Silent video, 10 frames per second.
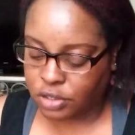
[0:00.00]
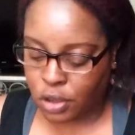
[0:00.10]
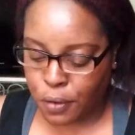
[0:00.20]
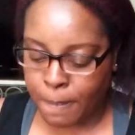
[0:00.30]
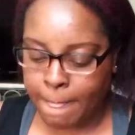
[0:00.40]

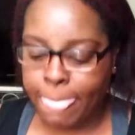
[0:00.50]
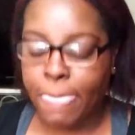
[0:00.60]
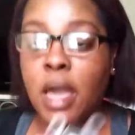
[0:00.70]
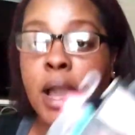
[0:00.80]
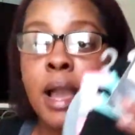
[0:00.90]
So
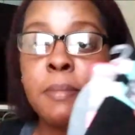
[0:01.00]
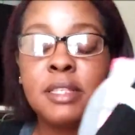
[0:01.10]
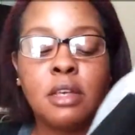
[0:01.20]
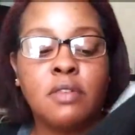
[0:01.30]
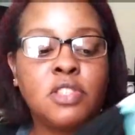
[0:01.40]
I got
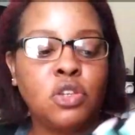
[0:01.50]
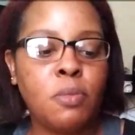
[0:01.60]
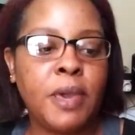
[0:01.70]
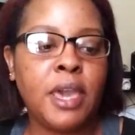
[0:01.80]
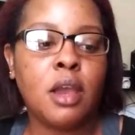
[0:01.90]
myself
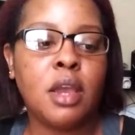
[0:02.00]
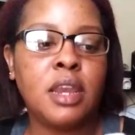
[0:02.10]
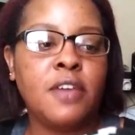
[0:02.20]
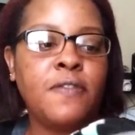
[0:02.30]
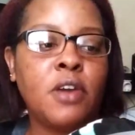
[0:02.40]
two pair
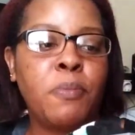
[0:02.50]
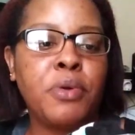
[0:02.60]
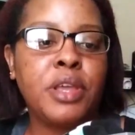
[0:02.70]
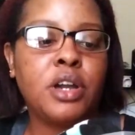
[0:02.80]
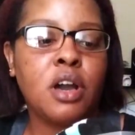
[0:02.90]
and they feel
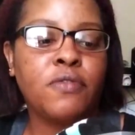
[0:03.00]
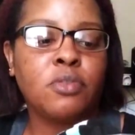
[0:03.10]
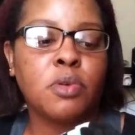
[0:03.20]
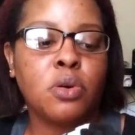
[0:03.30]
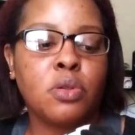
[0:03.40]
pretty
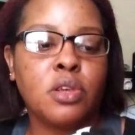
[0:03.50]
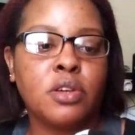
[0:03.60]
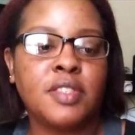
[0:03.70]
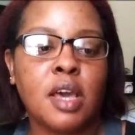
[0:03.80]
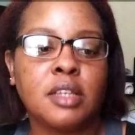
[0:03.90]
comfortable.
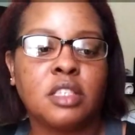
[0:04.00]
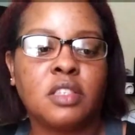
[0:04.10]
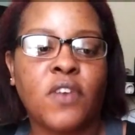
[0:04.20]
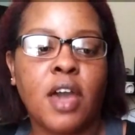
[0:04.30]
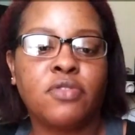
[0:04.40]
Their size
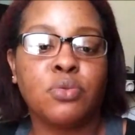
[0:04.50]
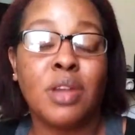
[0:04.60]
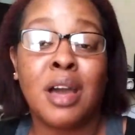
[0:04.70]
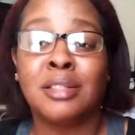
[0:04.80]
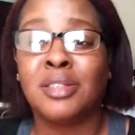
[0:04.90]
is five through
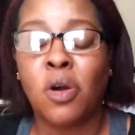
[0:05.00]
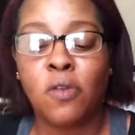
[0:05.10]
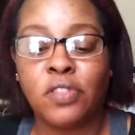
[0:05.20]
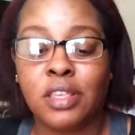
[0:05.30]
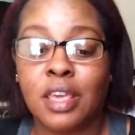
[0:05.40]
nine, so
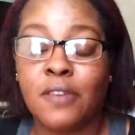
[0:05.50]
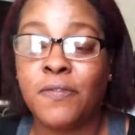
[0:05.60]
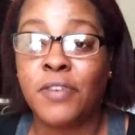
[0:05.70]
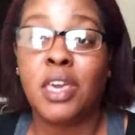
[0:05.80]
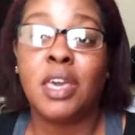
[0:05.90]
hopefully they
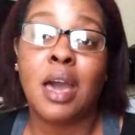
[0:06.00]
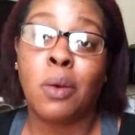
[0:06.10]
fit.